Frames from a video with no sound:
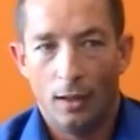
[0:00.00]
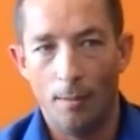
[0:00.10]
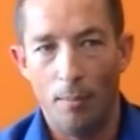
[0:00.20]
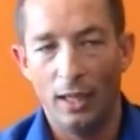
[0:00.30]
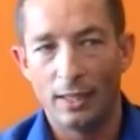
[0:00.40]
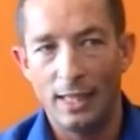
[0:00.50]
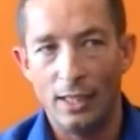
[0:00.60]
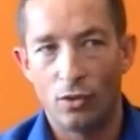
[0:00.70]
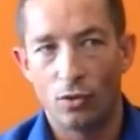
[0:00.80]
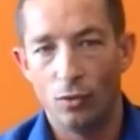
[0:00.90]

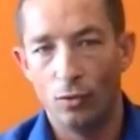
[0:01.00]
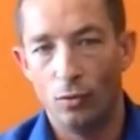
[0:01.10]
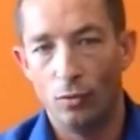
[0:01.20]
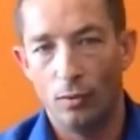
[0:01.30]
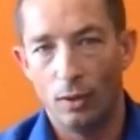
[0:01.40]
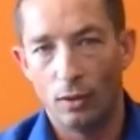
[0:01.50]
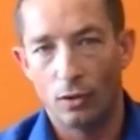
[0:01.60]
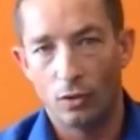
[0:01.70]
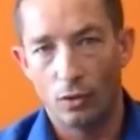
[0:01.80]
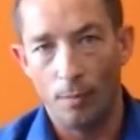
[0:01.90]
ability to
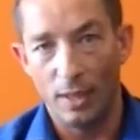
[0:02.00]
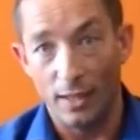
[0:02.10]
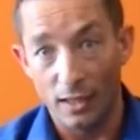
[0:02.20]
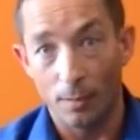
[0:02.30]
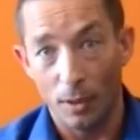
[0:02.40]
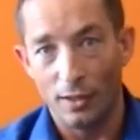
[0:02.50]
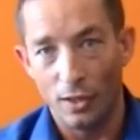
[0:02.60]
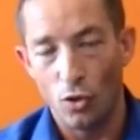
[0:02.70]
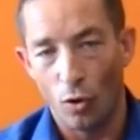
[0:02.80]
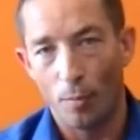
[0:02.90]
be disciplined
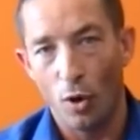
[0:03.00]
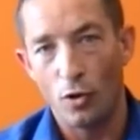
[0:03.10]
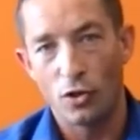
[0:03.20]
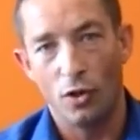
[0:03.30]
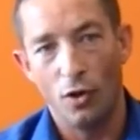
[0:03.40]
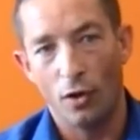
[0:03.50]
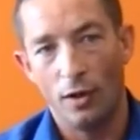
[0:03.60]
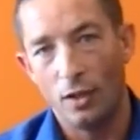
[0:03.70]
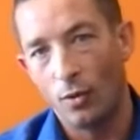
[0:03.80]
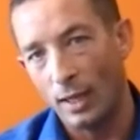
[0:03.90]
in your approach to not
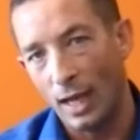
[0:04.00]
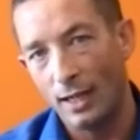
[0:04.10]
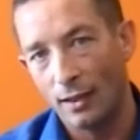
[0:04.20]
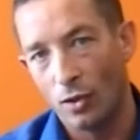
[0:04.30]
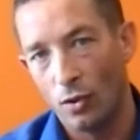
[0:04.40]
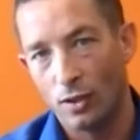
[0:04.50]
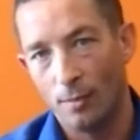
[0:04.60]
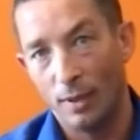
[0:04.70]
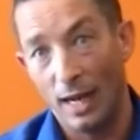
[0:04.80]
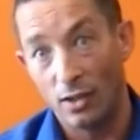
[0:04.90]
only creating the
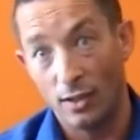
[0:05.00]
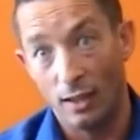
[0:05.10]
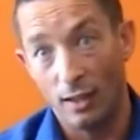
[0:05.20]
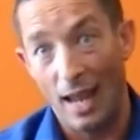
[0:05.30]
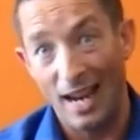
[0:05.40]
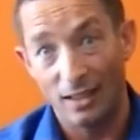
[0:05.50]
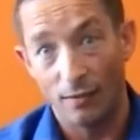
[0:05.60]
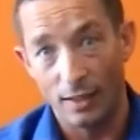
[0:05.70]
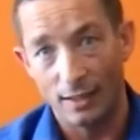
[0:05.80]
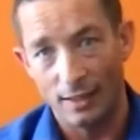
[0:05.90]
content but actually
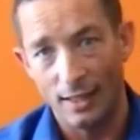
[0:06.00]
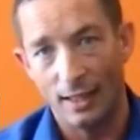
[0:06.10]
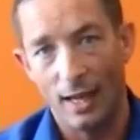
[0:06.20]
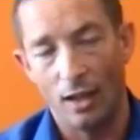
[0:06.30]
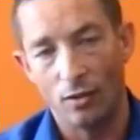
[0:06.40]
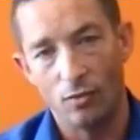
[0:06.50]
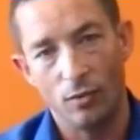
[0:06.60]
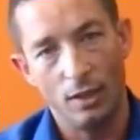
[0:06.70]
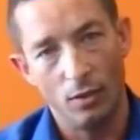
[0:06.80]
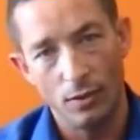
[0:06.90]
actively seeking out
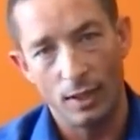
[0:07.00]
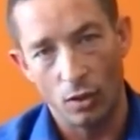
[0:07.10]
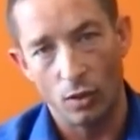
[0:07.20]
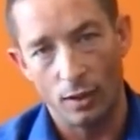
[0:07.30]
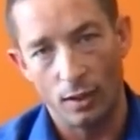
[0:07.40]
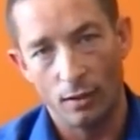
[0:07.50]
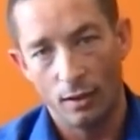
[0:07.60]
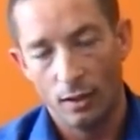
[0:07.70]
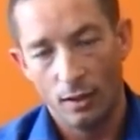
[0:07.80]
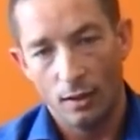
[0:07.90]
and reusing content,
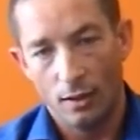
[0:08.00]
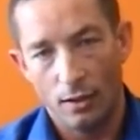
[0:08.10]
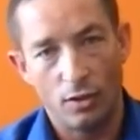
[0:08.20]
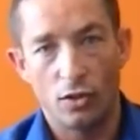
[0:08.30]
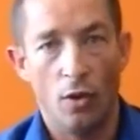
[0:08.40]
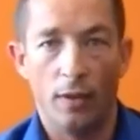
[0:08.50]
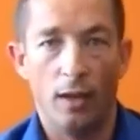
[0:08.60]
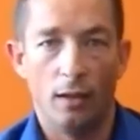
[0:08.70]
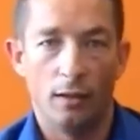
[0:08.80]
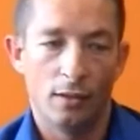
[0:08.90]
it's just not
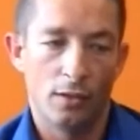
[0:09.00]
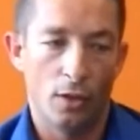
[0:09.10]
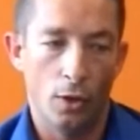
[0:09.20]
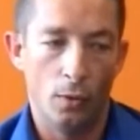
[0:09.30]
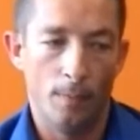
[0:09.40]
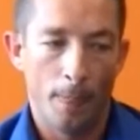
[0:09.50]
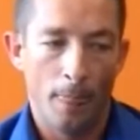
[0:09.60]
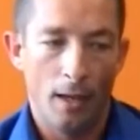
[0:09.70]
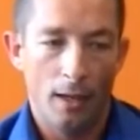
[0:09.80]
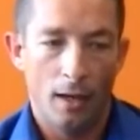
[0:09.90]
there. So,
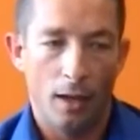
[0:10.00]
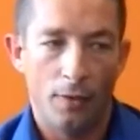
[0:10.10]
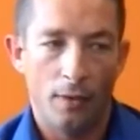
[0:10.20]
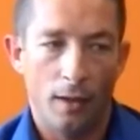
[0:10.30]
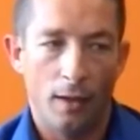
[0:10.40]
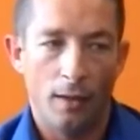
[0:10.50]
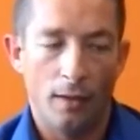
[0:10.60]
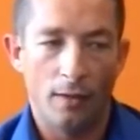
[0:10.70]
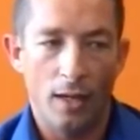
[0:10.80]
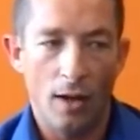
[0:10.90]
and
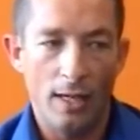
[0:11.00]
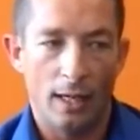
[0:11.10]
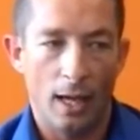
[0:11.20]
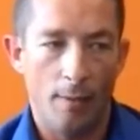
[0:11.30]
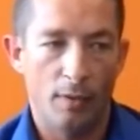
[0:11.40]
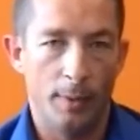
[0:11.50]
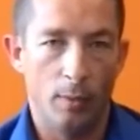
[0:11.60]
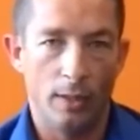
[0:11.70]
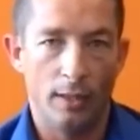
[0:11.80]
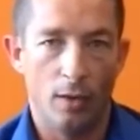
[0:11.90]
the idea came to
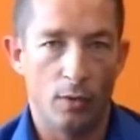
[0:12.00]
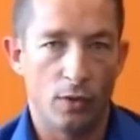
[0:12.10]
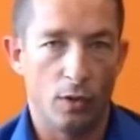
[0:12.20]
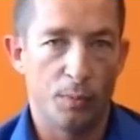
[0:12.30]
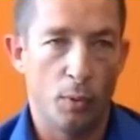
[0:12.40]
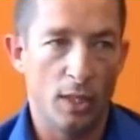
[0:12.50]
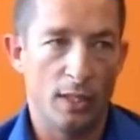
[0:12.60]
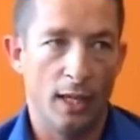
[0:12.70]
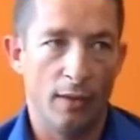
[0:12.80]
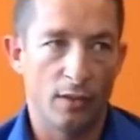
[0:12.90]
me one day. I was
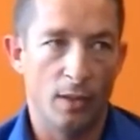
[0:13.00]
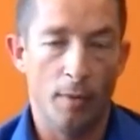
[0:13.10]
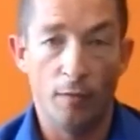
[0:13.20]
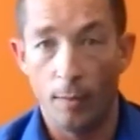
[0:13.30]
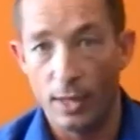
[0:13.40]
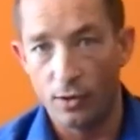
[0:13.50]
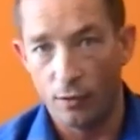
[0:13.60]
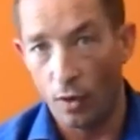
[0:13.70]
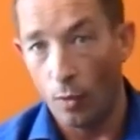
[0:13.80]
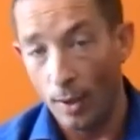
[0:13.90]
putting together some
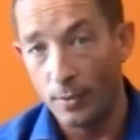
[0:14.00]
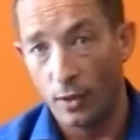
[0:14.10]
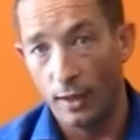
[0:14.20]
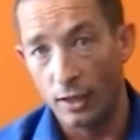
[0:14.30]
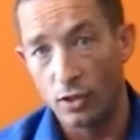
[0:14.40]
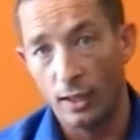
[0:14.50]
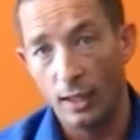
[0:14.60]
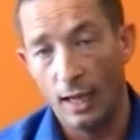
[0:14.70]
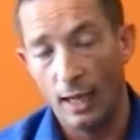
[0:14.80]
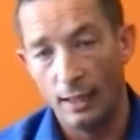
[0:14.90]
information for our website
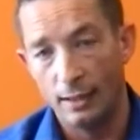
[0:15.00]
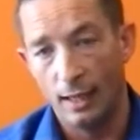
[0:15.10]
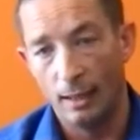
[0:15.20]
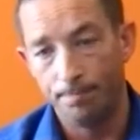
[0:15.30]
actually, and